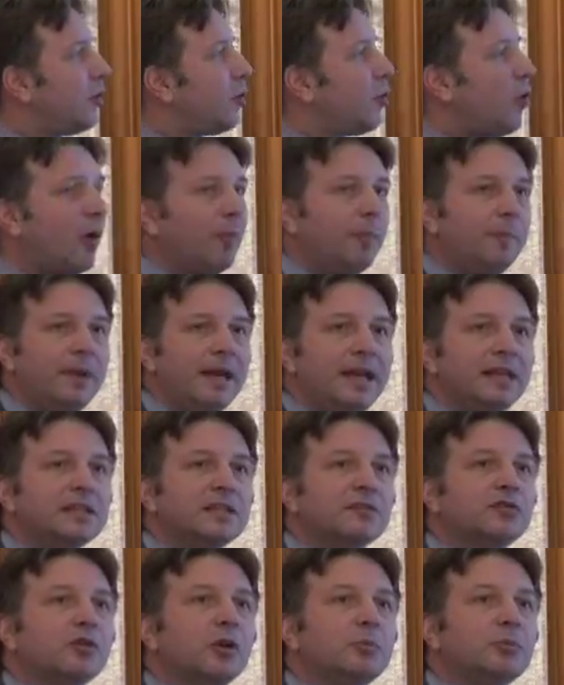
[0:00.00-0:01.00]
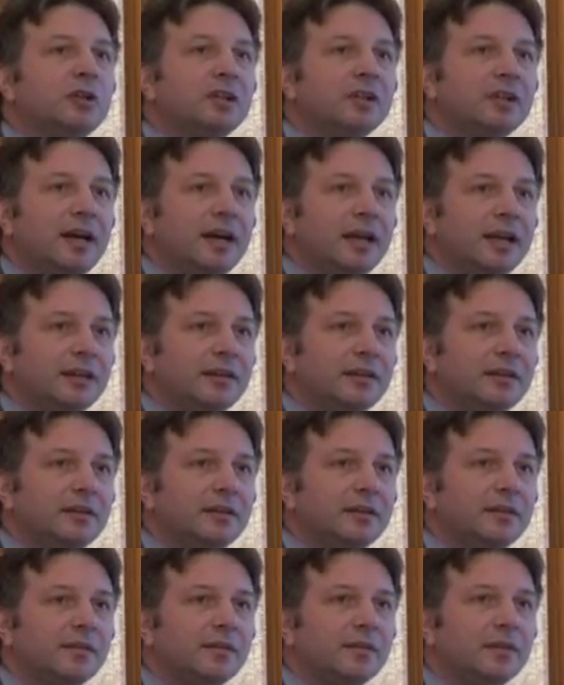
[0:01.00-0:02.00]
complaints from the client.
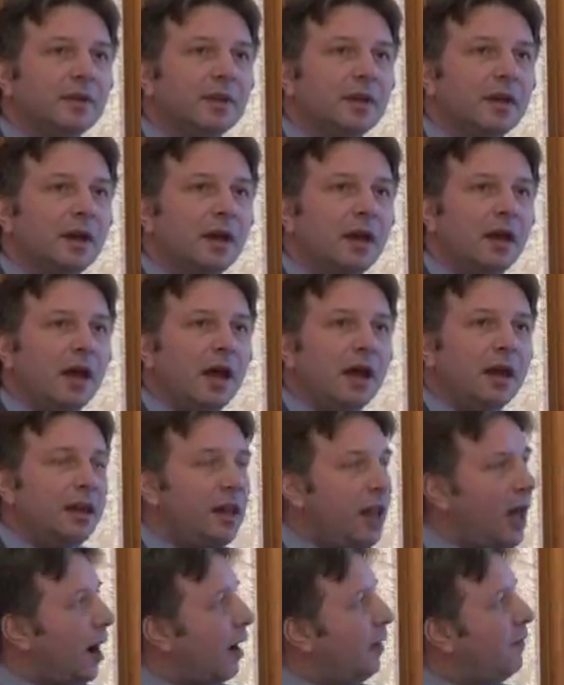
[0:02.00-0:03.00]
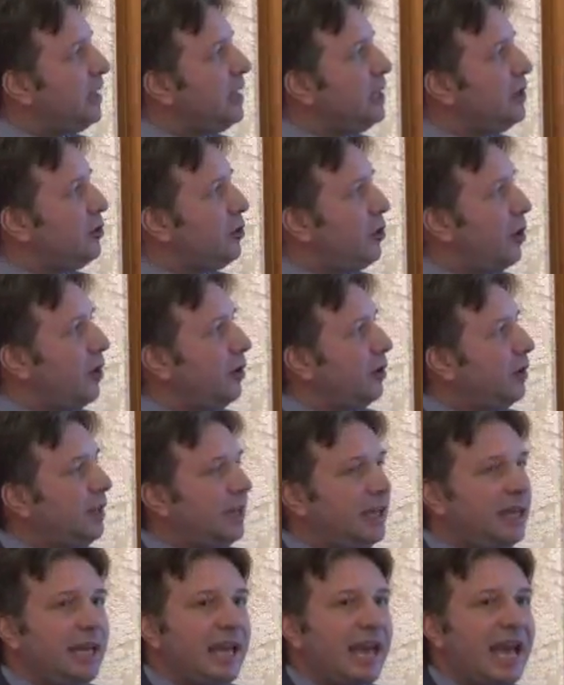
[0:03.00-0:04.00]
Now in
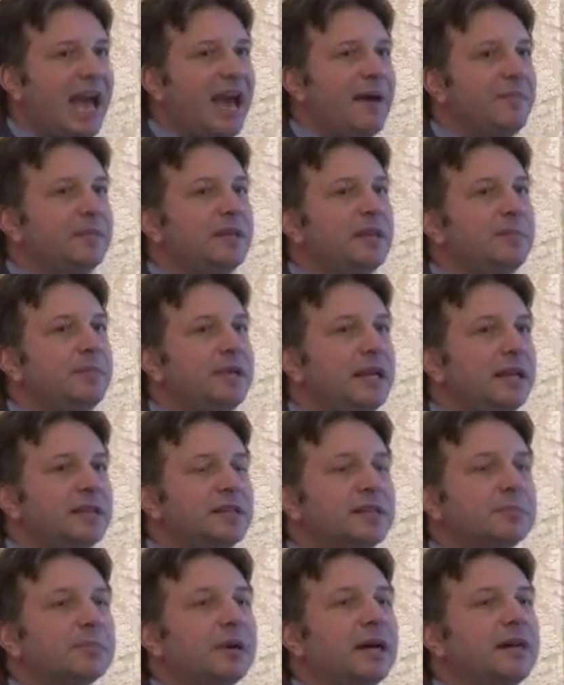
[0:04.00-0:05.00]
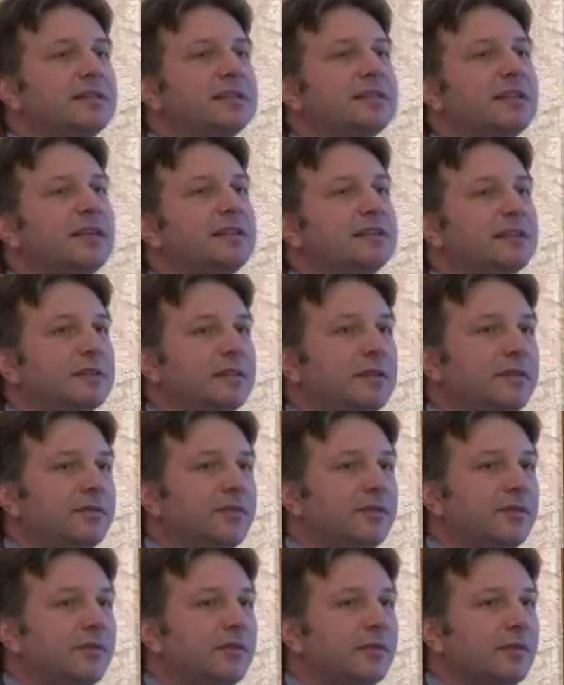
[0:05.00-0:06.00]
Turkey, MTPL is price sensitive.
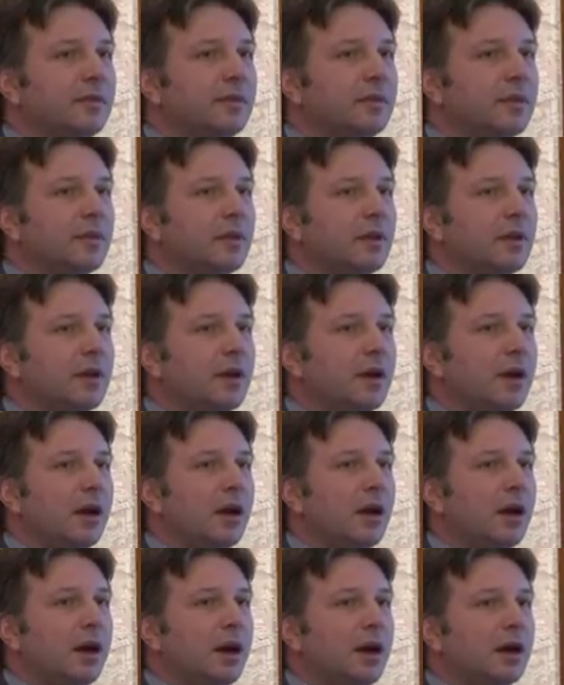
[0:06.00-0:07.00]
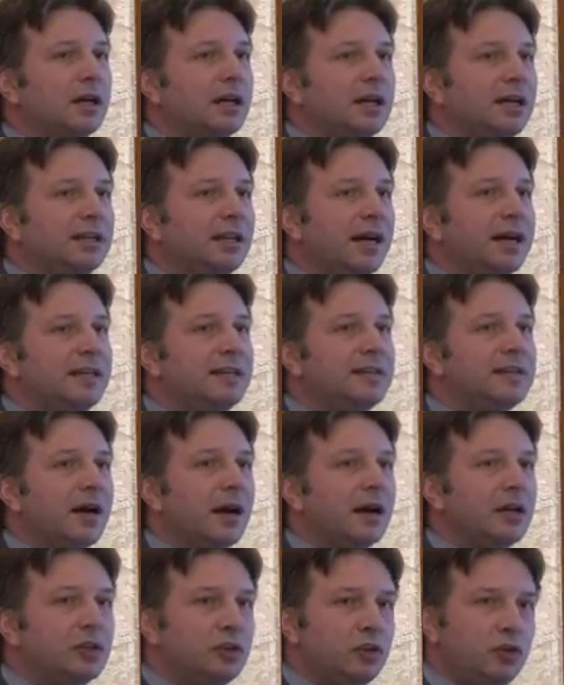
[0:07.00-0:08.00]
Clients
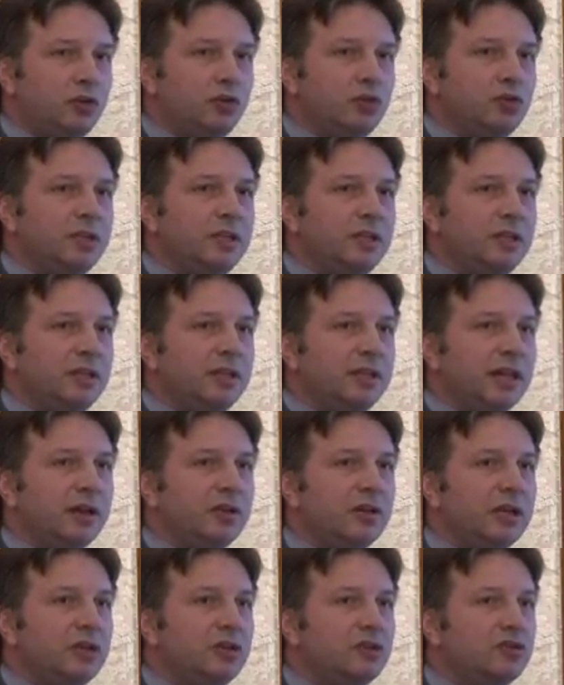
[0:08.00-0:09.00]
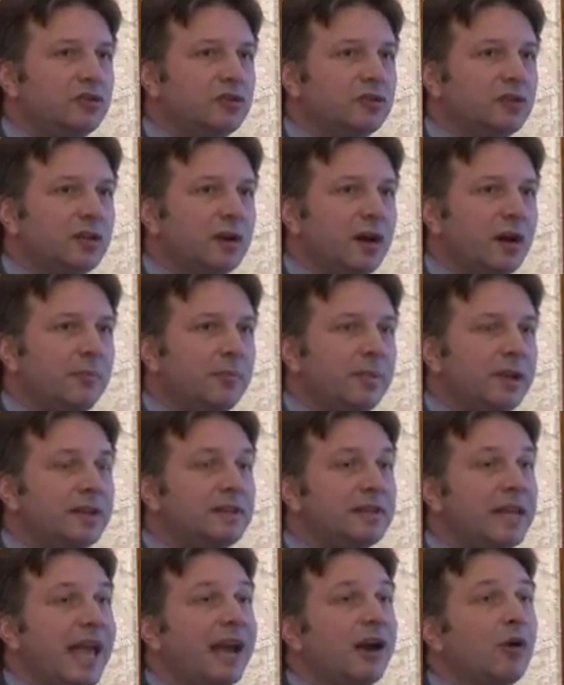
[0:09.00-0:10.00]
are choosing their insurance
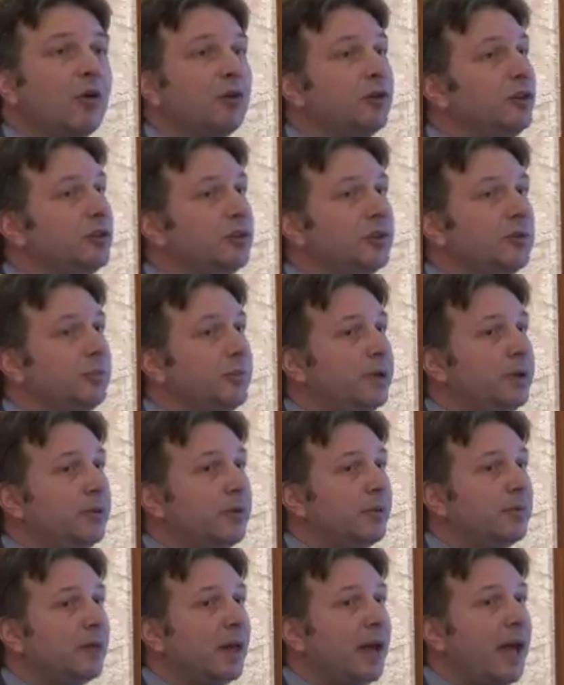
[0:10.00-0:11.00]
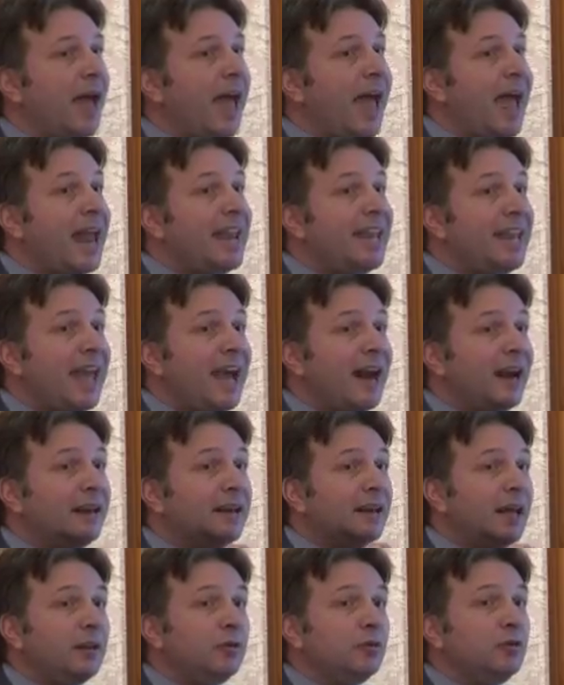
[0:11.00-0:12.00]
companies according to premium. They are
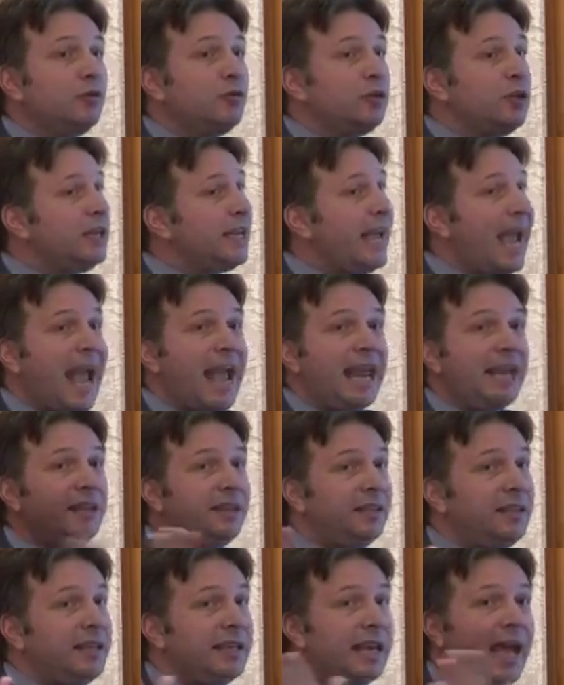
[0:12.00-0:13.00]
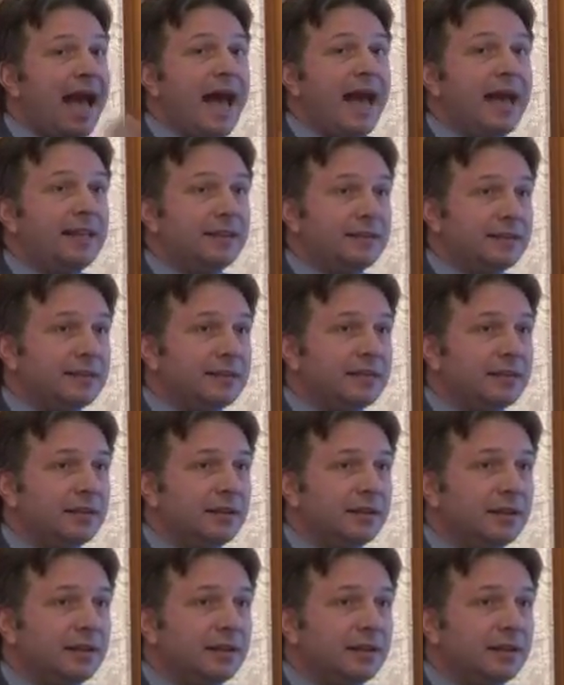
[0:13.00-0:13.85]
not looking anything else.